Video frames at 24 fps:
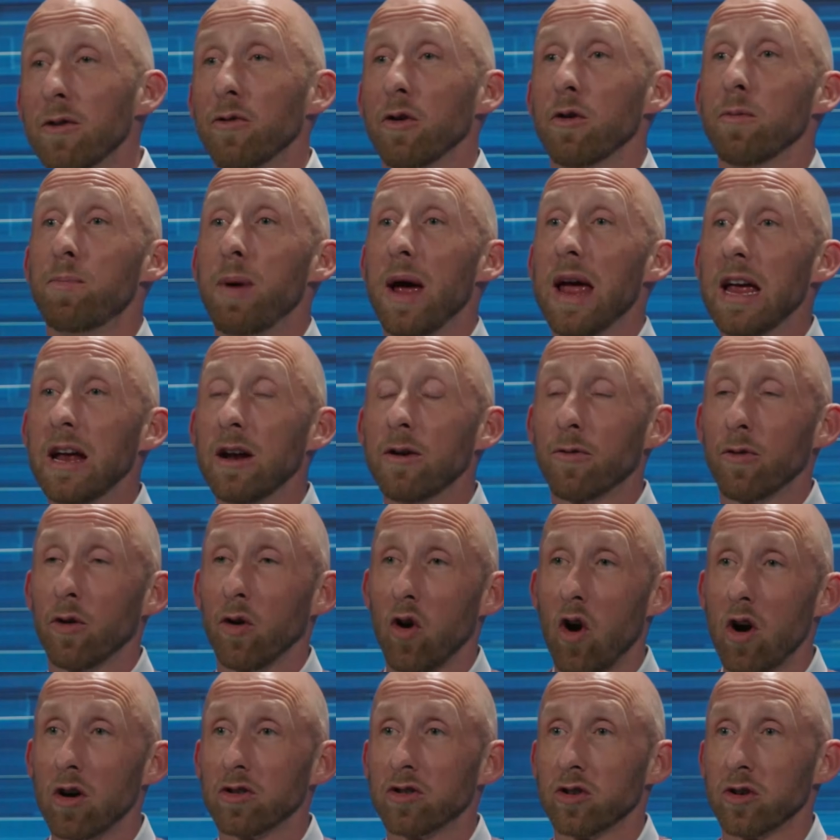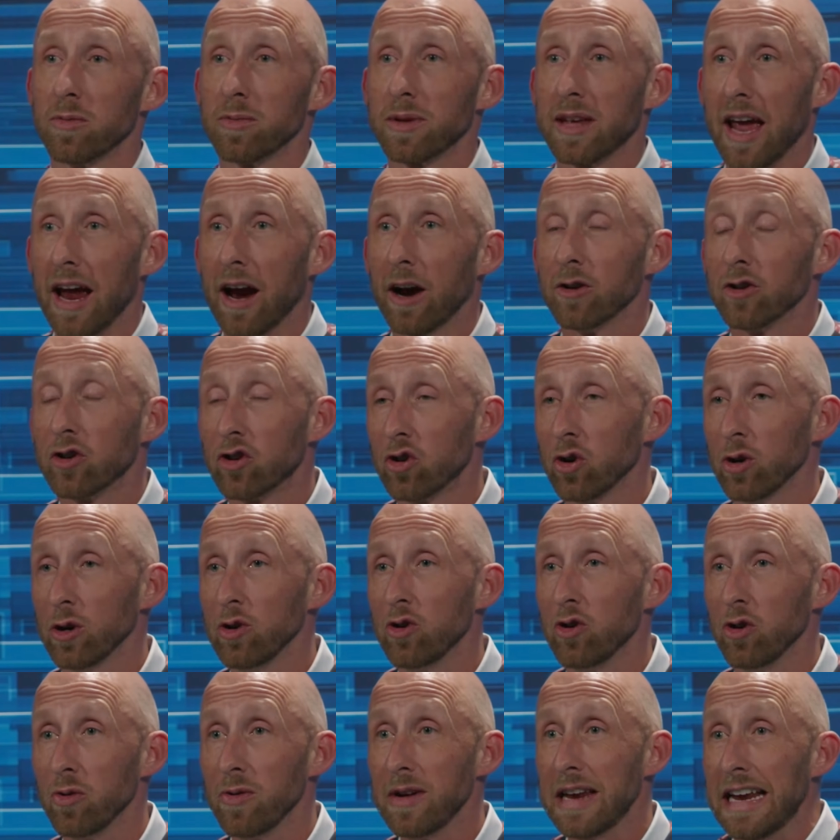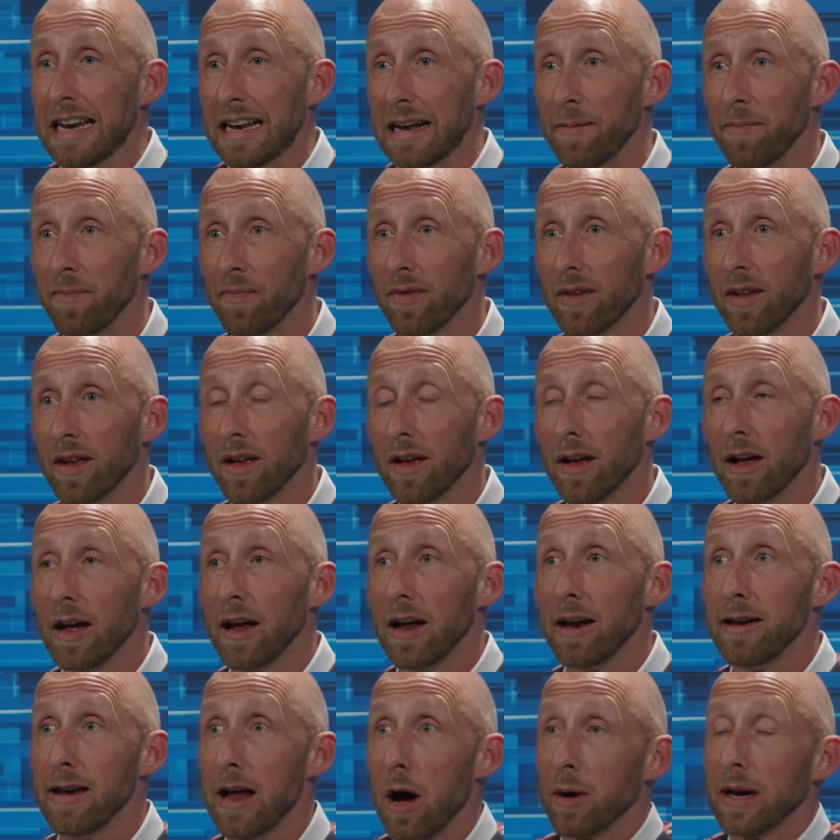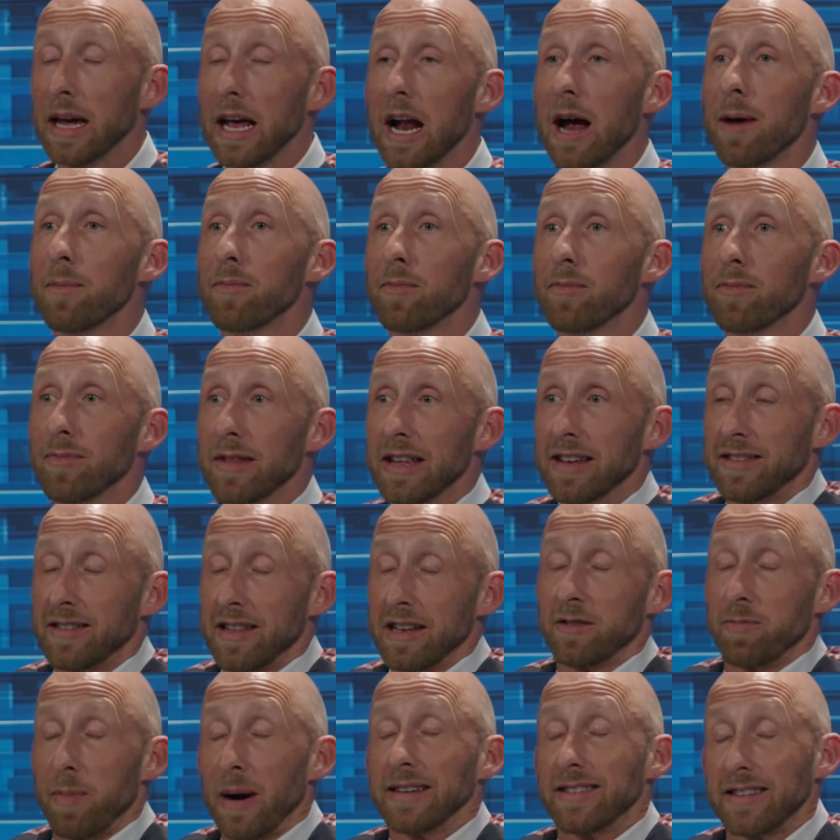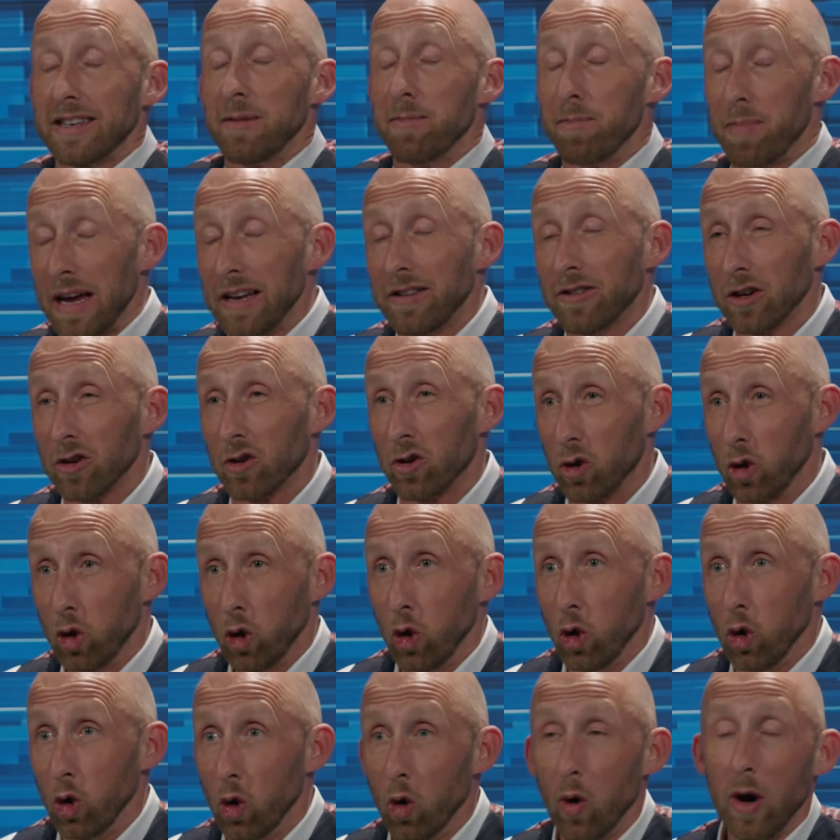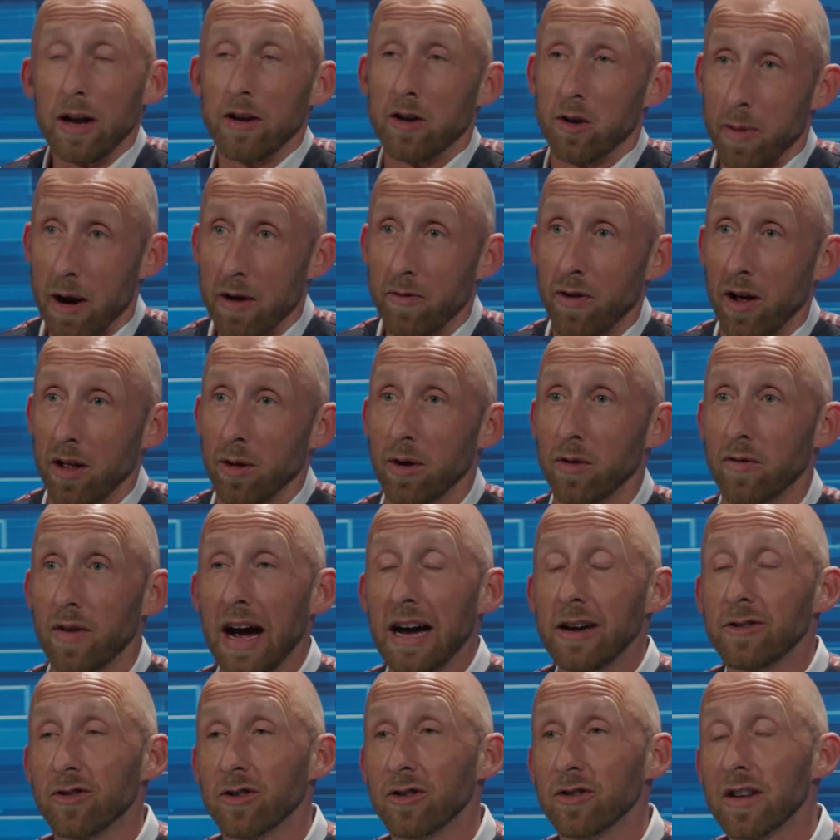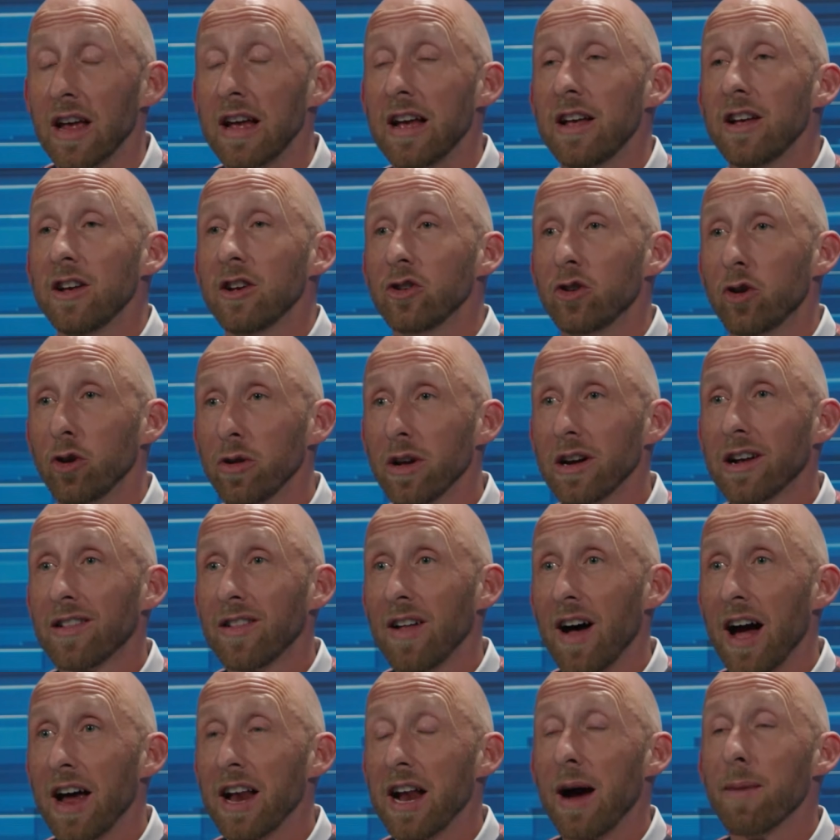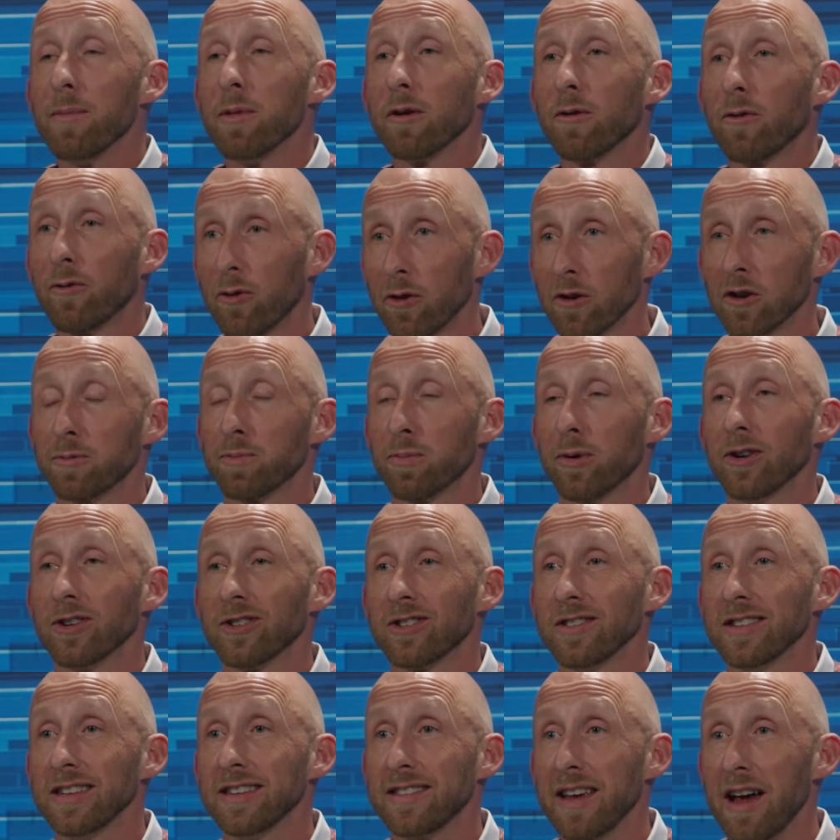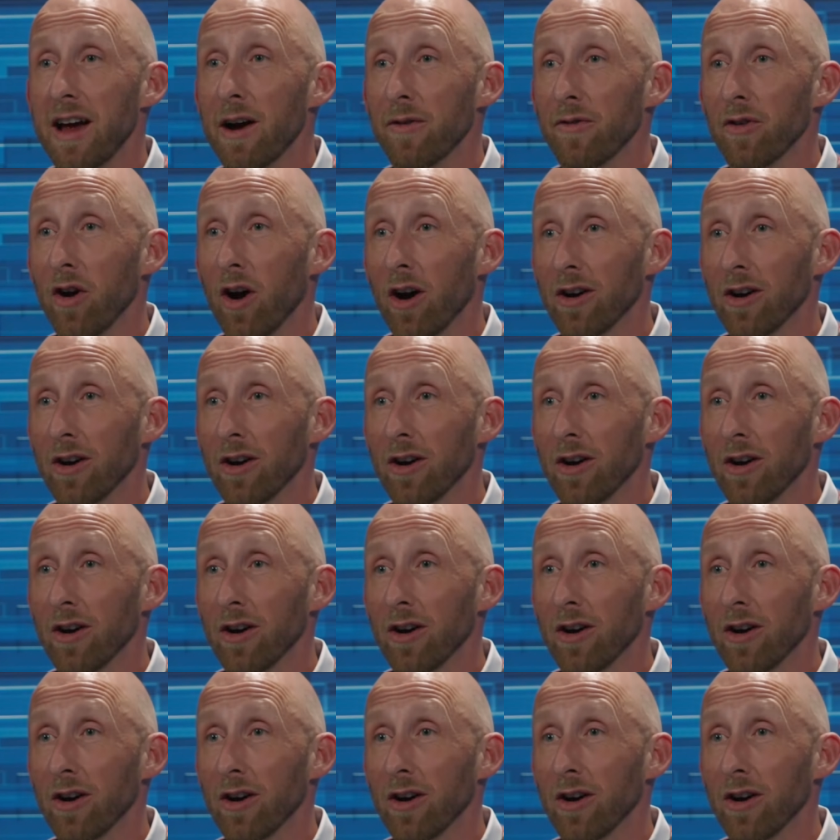for paying for long-term care should you need it. Now, again, this might seem basic to you and to my fellow advisors. To the client, I'm the first person that's ever